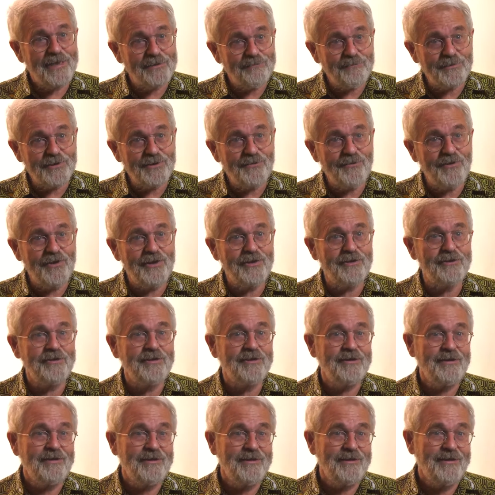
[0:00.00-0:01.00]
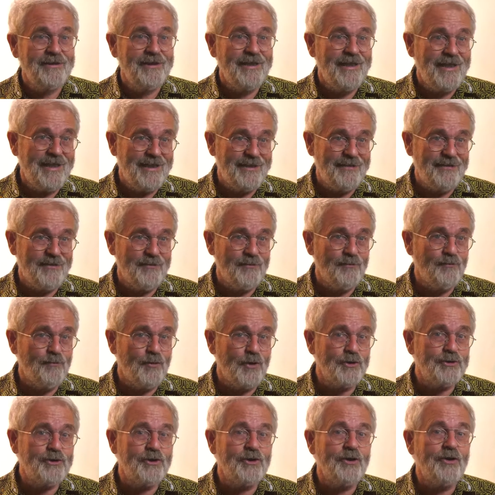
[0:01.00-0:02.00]
atmosphere and
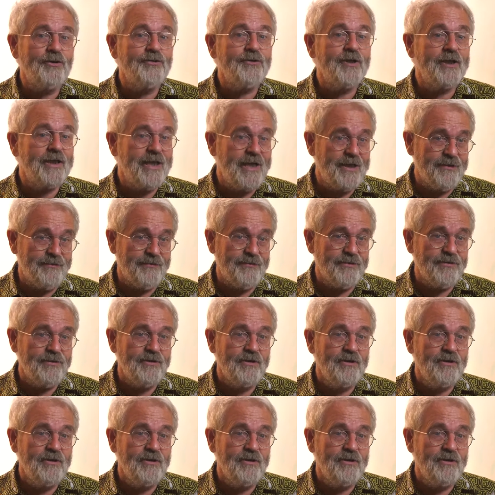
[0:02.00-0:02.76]
water on the land.